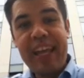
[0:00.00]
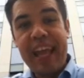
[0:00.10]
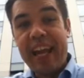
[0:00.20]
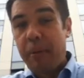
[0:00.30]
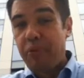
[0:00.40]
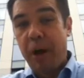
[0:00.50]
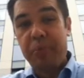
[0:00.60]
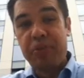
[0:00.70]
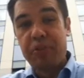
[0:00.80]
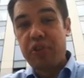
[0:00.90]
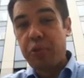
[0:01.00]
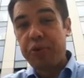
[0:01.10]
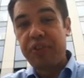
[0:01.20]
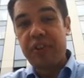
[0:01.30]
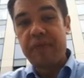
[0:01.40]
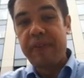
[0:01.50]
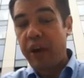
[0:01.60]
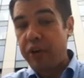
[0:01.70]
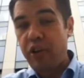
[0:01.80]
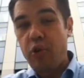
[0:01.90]
and I promise you will see
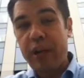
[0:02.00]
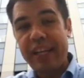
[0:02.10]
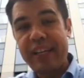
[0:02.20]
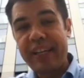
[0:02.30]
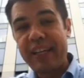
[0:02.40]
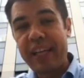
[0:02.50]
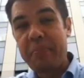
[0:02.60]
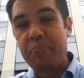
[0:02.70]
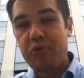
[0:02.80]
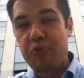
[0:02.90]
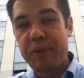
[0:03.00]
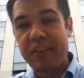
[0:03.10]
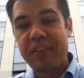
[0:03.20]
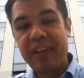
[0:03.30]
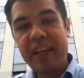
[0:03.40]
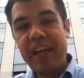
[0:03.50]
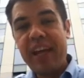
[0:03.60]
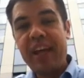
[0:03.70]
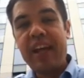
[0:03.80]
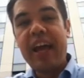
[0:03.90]
very quick improvement.
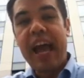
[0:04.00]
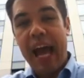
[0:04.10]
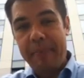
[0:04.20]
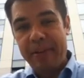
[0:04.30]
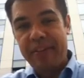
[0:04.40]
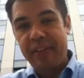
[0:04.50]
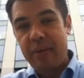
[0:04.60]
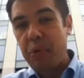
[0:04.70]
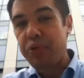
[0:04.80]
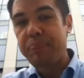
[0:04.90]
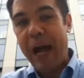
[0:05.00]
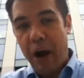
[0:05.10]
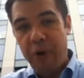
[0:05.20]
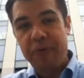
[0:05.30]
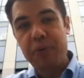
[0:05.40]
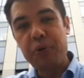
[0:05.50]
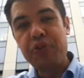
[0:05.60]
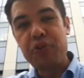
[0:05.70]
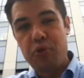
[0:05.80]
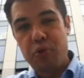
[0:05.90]
Habits, they're the most powerful
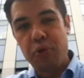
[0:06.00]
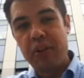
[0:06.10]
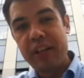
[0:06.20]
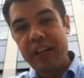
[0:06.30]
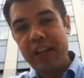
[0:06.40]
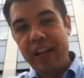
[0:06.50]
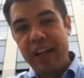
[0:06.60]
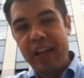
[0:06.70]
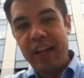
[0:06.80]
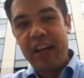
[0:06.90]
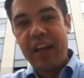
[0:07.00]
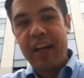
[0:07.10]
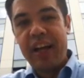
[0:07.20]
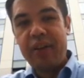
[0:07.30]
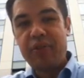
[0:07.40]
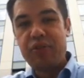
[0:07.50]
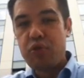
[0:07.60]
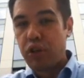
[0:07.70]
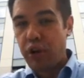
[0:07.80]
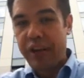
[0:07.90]
tool
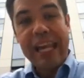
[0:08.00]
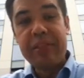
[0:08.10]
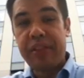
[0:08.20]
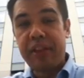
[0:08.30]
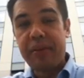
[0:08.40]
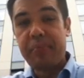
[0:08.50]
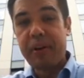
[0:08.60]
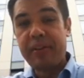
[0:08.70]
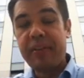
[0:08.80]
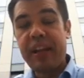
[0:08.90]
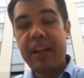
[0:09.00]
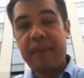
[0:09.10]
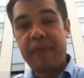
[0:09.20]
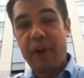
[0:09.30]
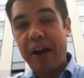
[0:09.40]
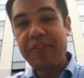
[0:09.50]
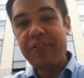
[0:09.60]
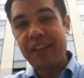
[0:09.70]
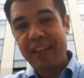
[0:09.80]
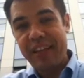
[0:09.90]
to learn anything, but for
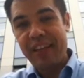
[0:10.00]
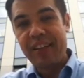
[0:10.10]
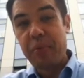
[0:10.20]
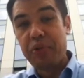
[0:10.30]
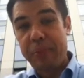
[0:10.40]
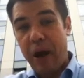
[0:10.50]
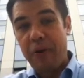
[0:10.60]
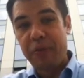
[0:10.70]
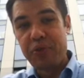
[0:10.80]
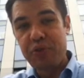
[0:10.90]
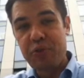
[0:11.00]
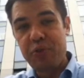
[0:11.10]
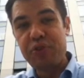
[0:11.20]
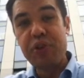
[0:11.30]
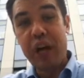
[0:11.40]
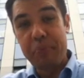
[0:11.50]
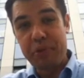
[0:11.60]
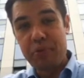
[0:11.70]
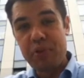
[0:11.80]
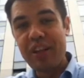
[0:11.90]
us, the most powerful tool to help
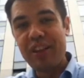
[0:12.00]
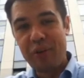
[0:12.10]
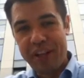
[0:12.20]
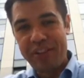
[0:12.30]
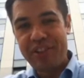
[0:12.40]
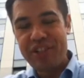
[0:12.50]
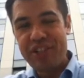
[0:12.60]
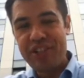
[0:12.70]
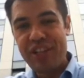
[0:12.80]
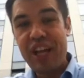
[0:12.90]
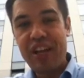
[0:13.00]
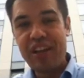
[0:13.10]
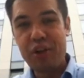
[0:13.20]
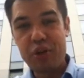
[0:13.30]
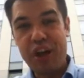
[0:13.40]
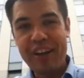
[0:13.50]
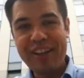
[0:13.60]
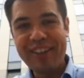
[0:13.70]
you learn English. Good luck.